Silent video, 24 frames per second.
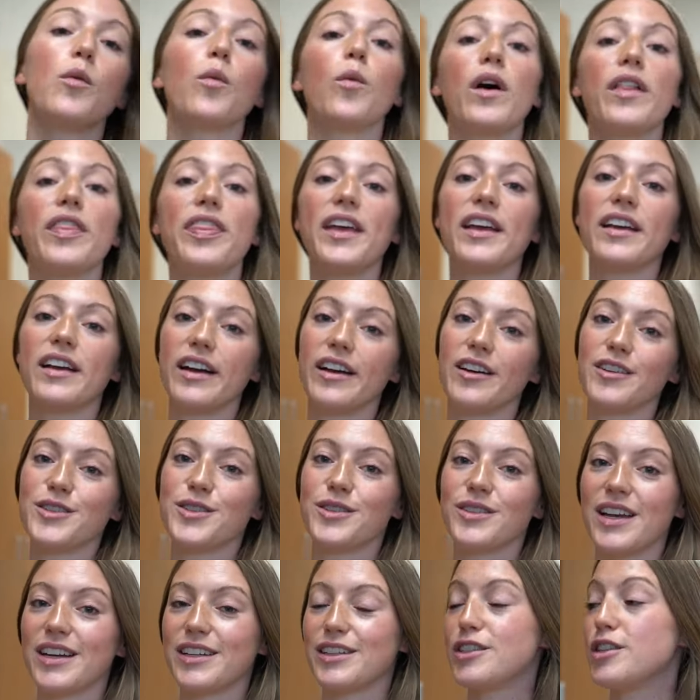One thing I
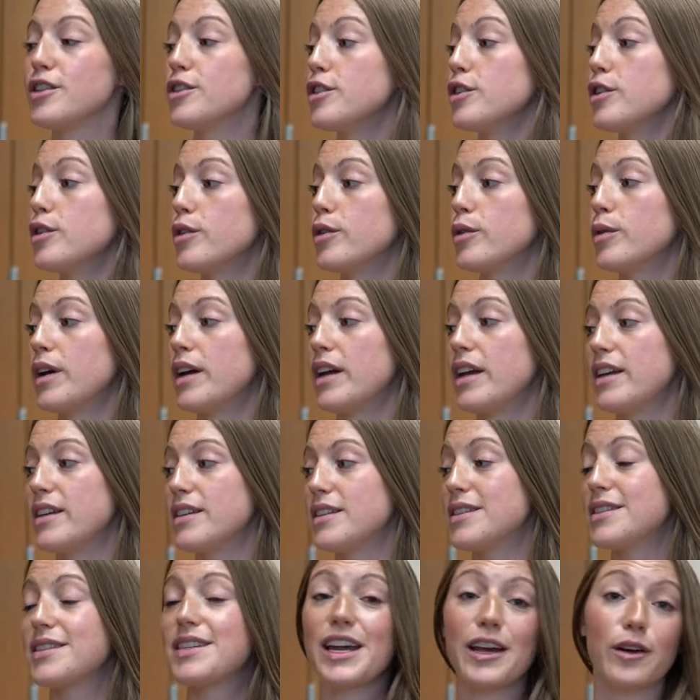also like to do
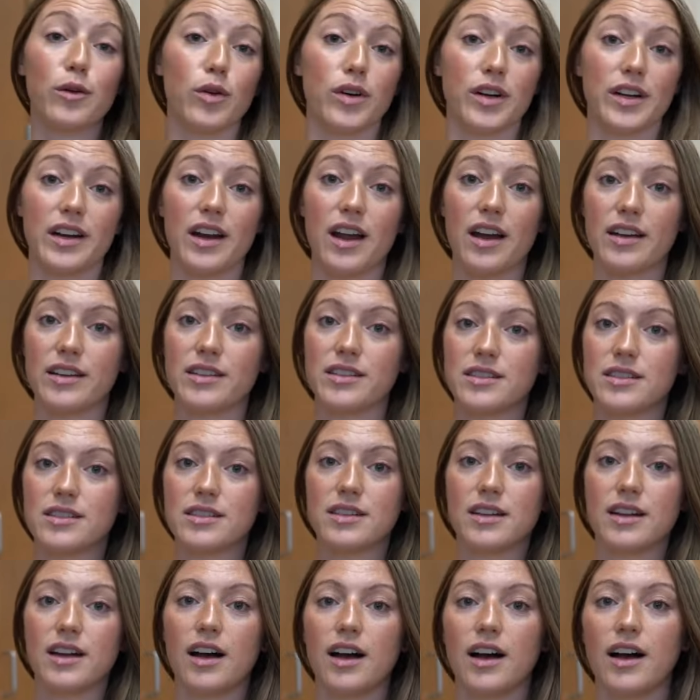is stay
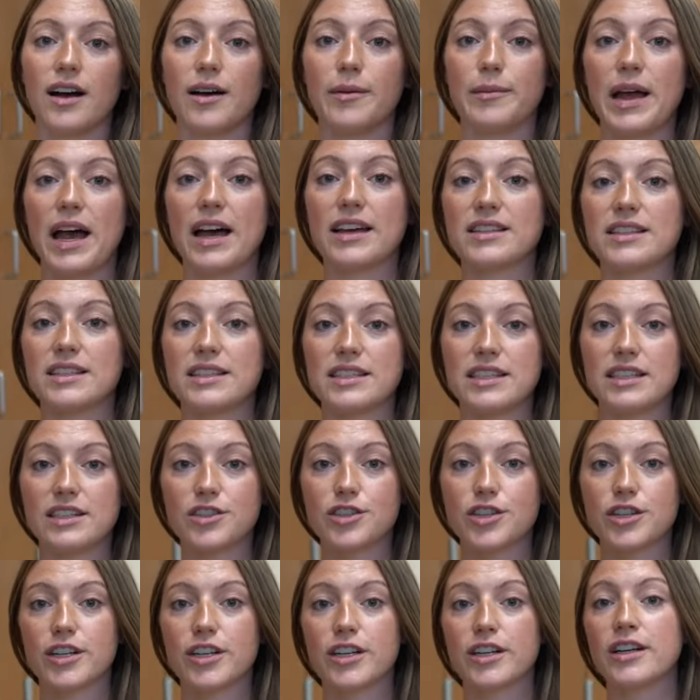organized. As a
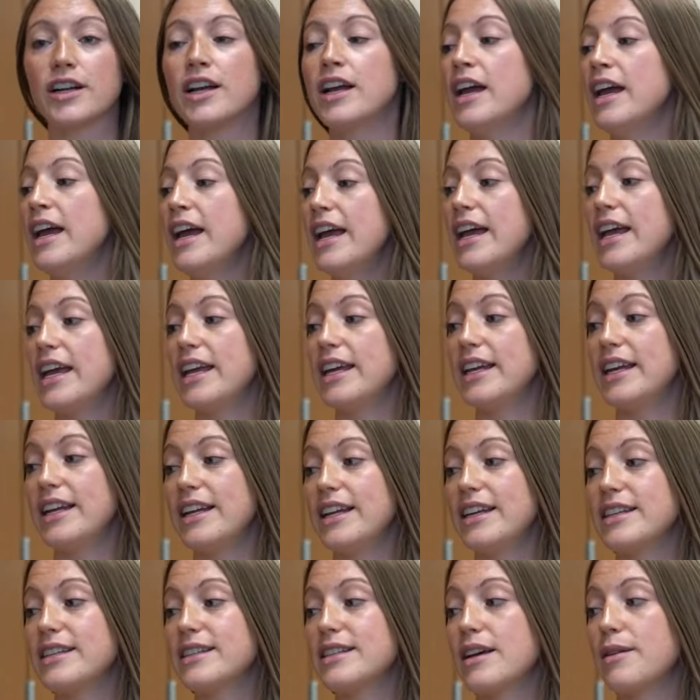teacher, it
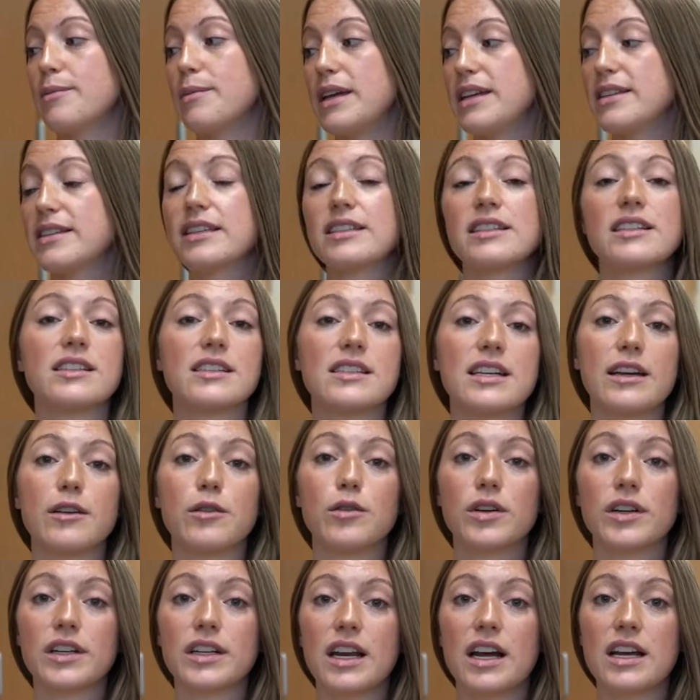is amazing to stay
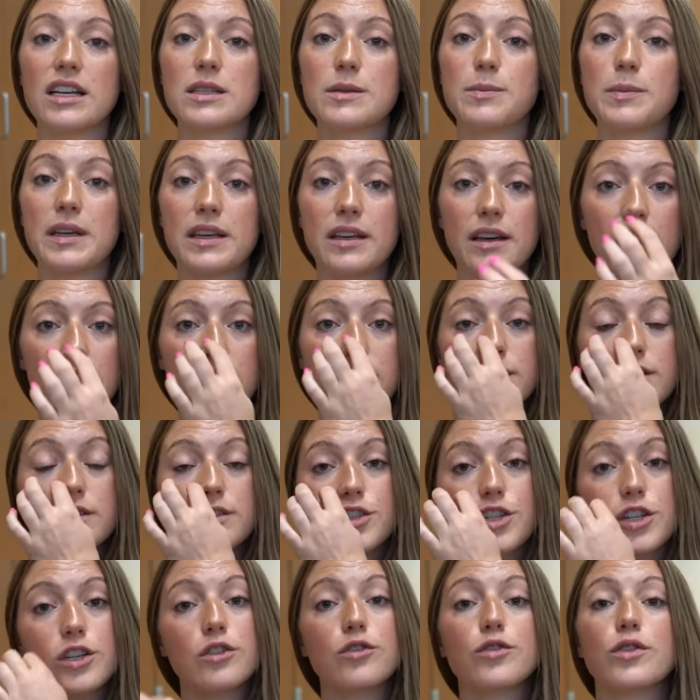organized because
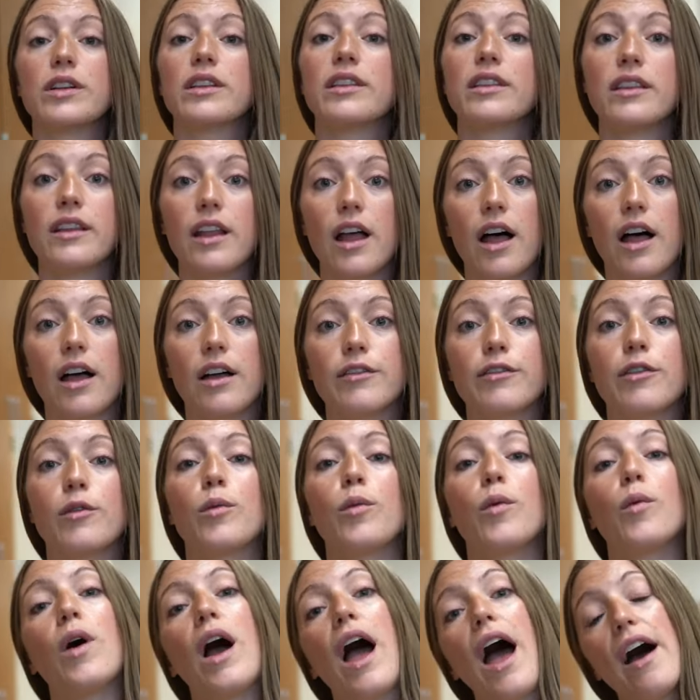children love
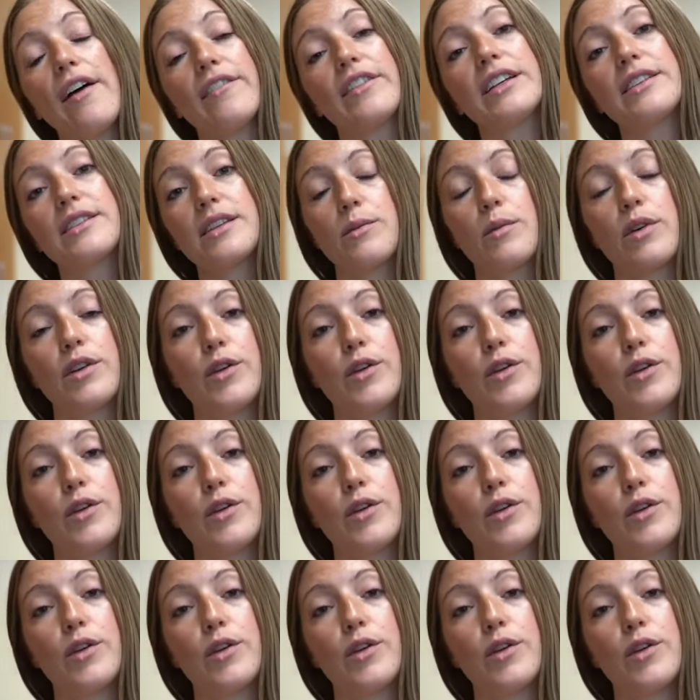having someone